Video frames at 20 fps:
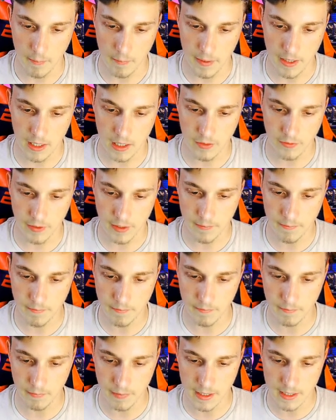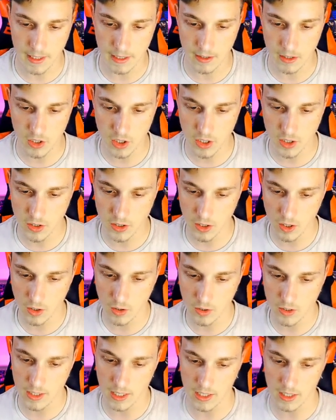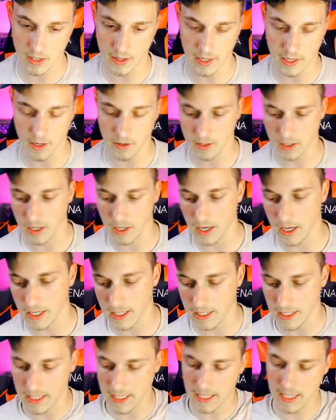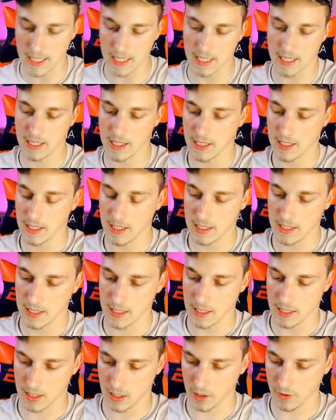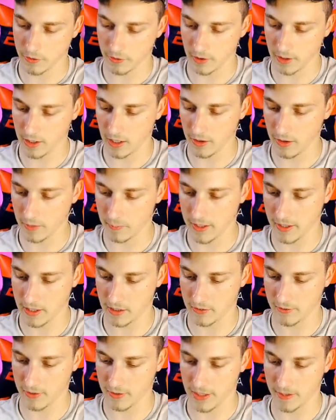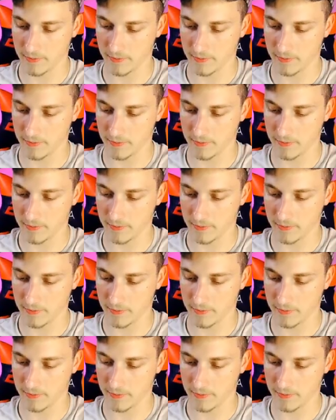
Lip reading: PSV. Let's get the Jinzo / Thousand Eyes, indeed. Let's go for another PSV.